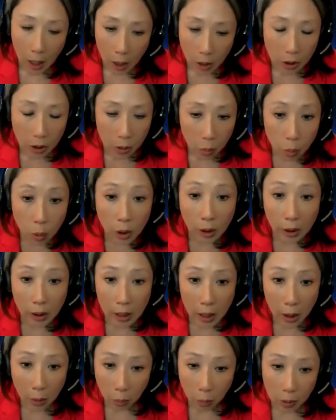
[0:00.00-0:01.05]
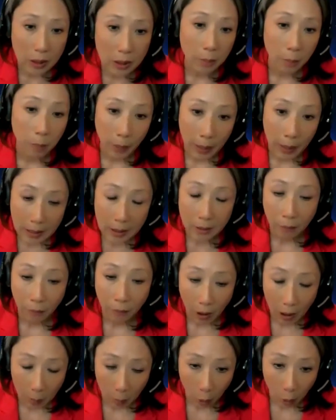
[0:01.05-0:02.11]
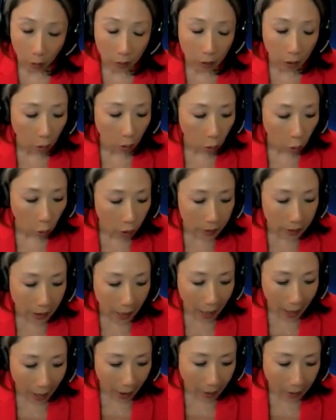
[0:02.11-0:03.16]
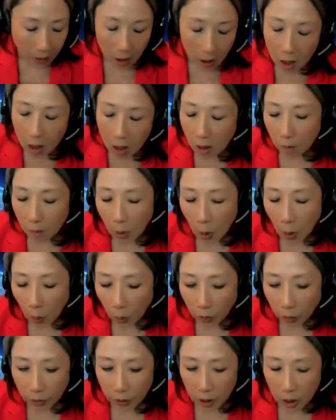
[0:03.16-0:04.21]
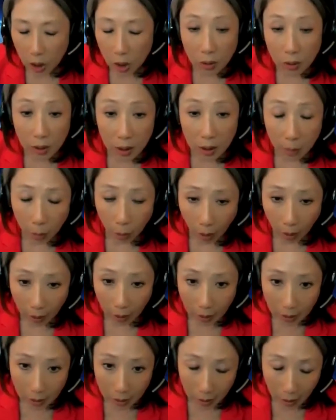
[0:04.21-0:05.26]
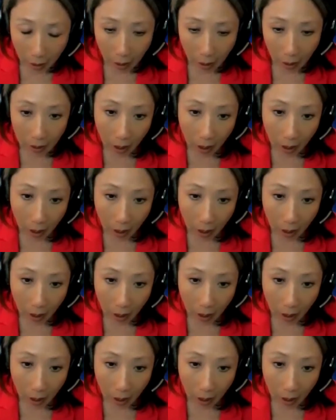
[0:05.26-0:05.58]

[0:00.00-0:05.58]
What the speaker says: which is really a risk-based framework that looks at both the use of the product,